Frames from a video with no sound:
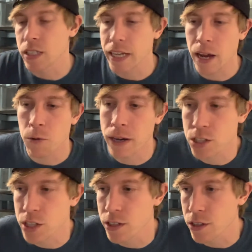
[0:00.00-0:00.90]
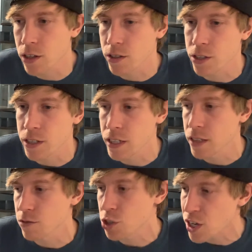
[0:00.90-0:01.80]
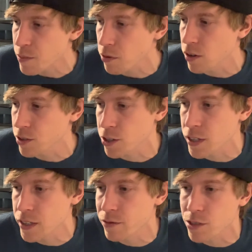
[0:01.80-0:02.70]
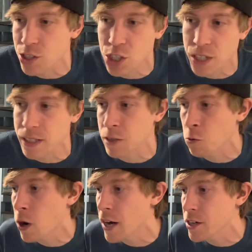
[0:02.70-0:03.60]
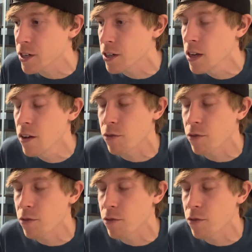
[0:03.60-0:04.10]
DIY chiller alternatives, cheaper alternatives to chilling water